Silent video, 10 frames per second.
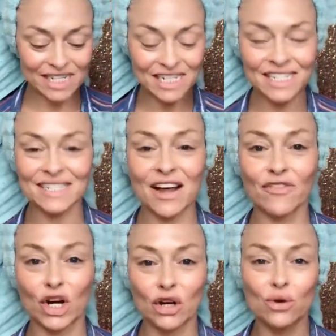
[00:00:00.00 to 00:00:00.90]
to
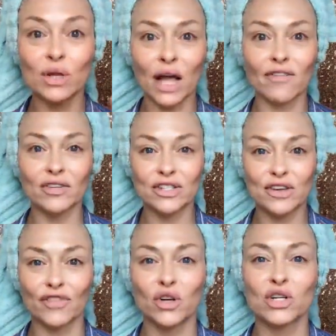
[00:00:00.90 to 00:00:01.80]
discover new levels
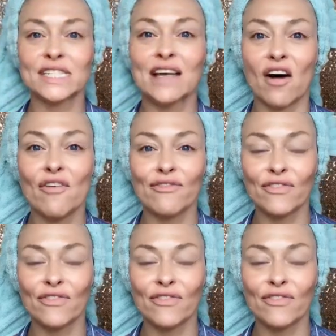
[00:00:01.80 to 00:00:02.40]
of yourself